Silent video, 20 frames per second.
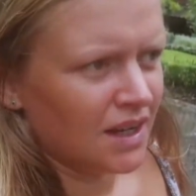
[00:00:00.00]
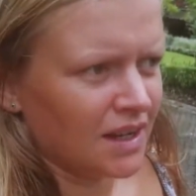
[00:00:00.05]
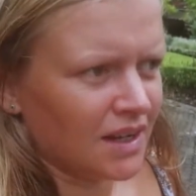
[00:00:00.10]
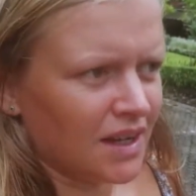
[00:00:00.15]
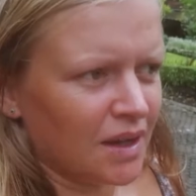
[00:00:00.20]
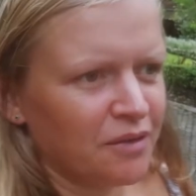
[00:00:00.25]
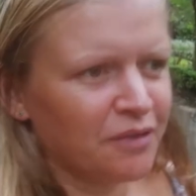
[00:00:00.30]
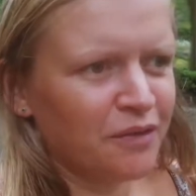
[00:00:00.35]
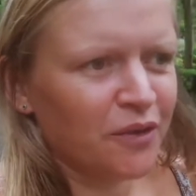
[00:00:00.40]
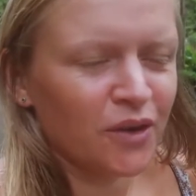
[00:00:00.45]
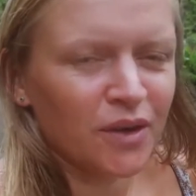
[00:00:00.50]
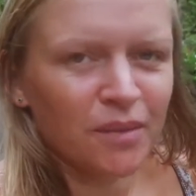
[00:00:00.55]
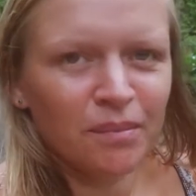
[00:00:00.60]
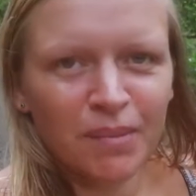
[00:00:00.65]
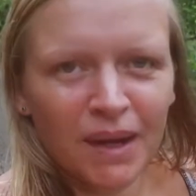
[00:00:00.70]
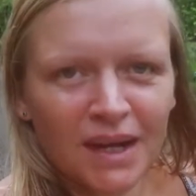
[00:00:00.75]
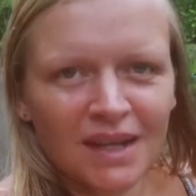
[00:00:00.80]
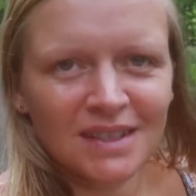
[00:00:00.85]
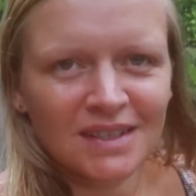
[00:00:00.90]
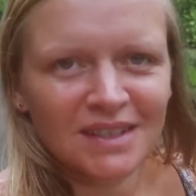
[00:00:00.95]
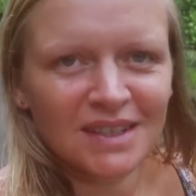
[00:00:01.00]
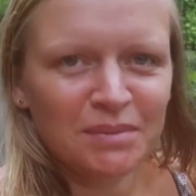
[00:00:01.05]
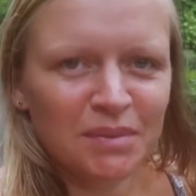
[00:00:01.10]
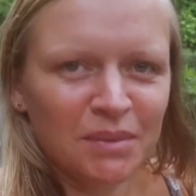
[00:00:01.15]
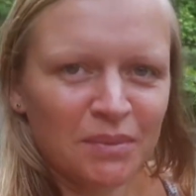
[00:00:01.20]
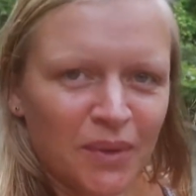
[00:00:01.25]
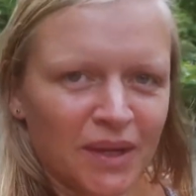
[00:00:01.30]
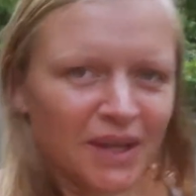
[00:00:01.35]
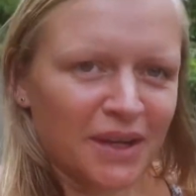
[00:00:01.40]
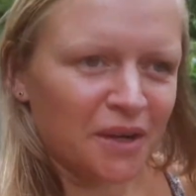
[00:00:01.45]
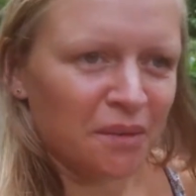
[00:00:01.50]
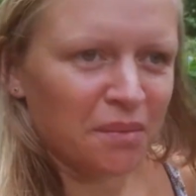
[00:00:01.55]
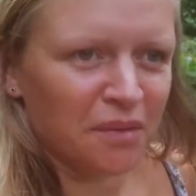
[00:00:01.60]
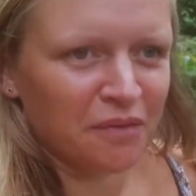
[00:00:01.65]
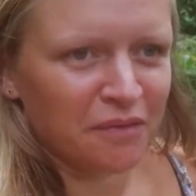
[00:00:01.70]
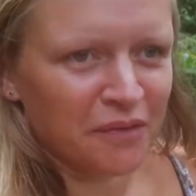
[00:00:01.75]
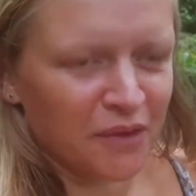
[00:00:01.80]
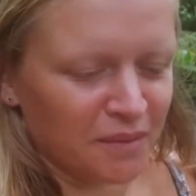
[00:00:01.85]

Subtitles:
I kept falling back asleep and waking up and